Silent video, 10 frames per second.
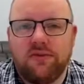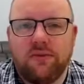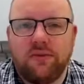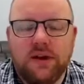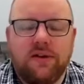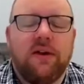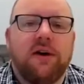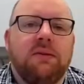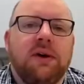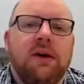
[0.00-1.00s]
We don't
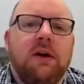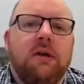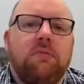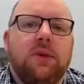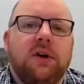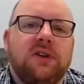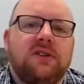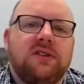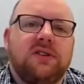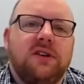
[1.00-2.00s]
know.
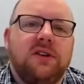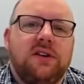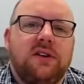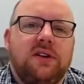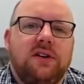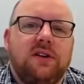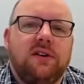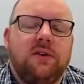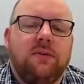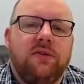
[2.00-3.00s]
But
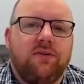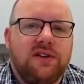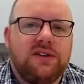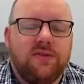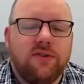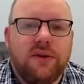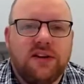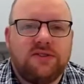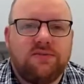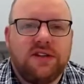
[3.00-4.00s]
with 3 to 4
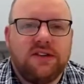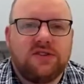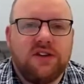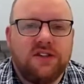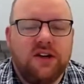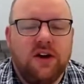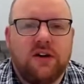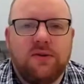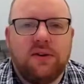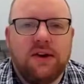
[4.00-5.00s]
weeks potentially to
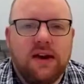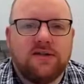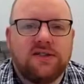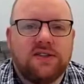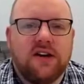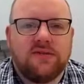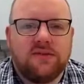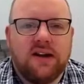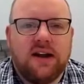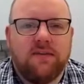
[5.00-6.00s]
go, now is the time to
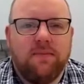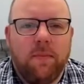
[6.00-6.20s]
plan.